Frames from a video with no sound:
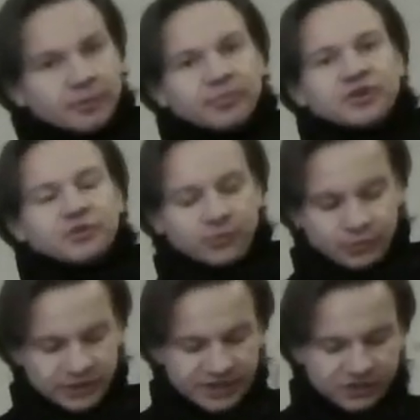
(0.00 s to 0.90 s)
But
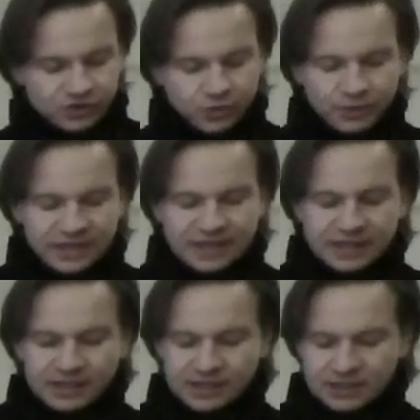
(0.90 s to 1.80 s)
what I do
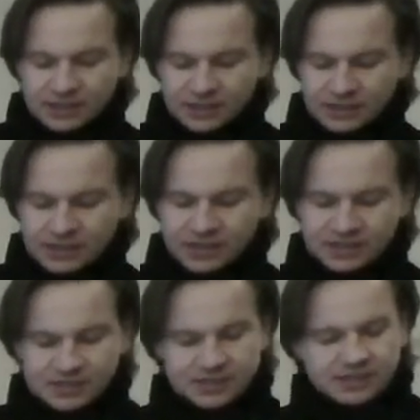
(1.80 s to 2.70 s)
like
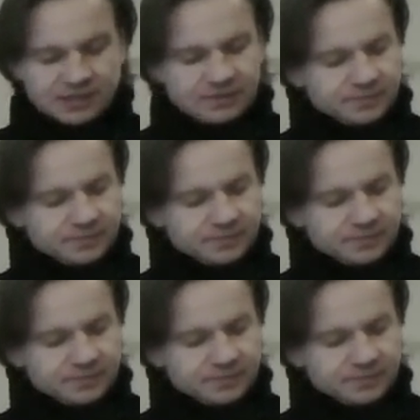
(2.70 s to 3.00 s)
is,